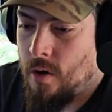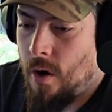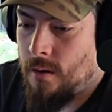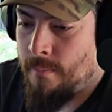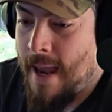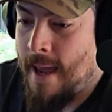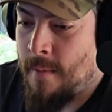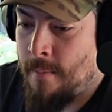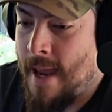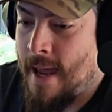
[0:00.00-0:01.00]
call
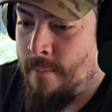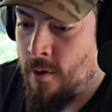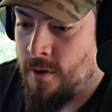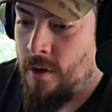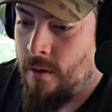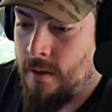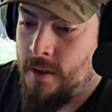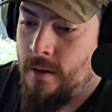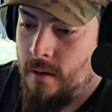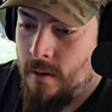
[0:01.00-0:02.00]
ma'am a ma'am or
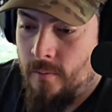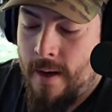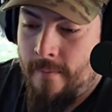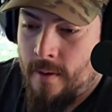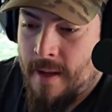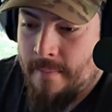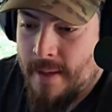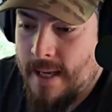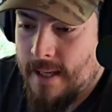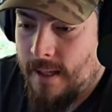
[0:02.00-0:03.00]
sir or whatever it may
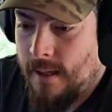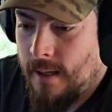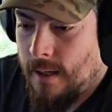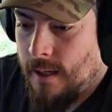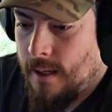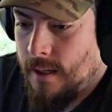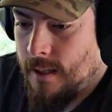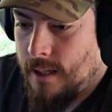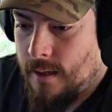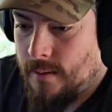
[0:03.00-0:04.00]
be,
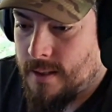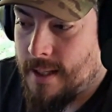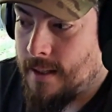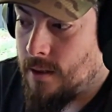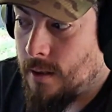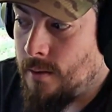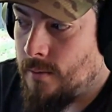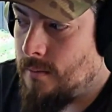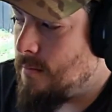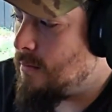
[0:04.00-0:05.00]
you know, it's like,
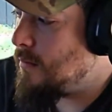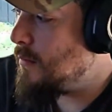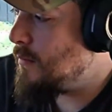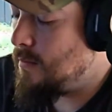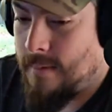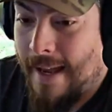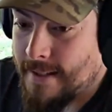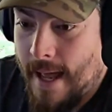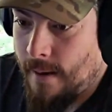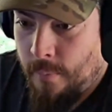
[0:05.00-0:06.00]
dude,
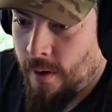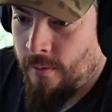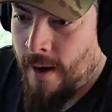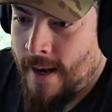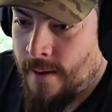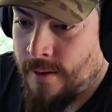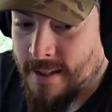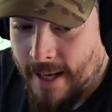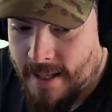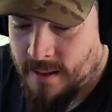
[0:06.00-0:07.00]
that's not important right now.
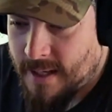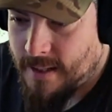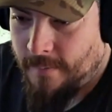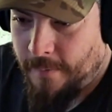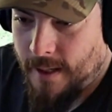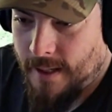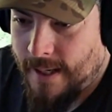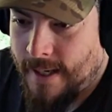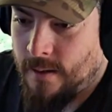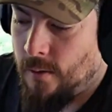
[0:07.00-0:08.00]
This guy's missing a fucking
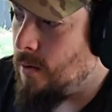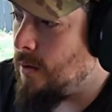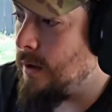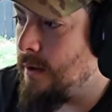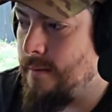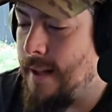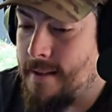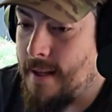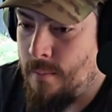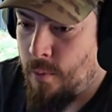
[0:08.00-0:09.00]
leg, or
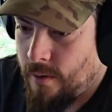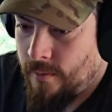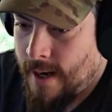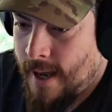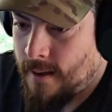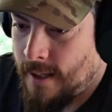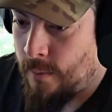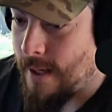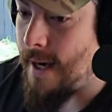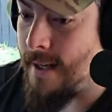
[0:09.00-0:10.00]
that's not important right now.
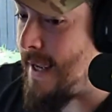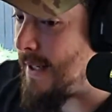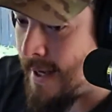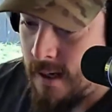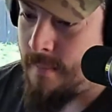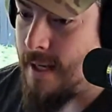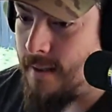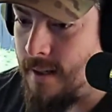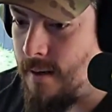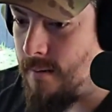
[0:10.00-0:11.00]
Like, we got a deadline to
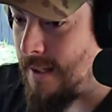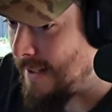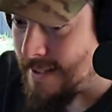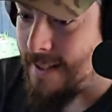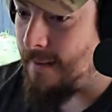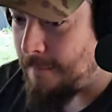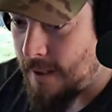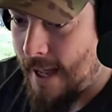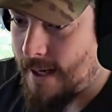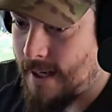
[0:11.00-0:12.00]
meet, you know, like, let's get the
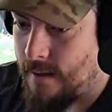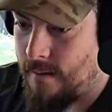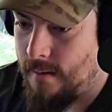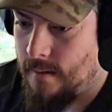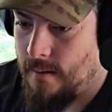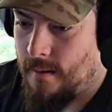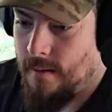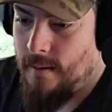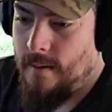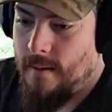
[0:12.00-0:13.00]
fuck out of here.
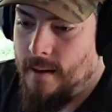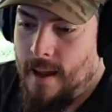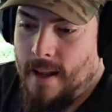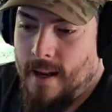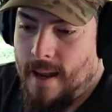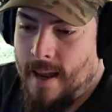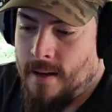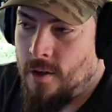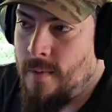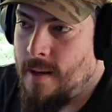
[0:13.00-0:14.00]

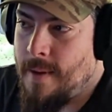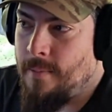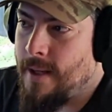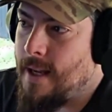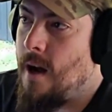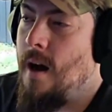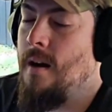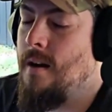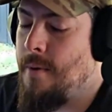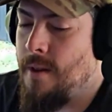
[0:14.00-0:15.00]
And too many people get
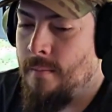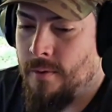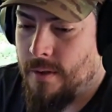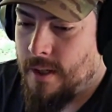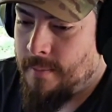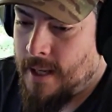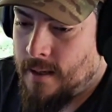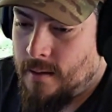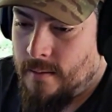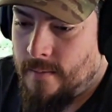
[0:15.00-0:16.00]
hung up on the bullshit, man.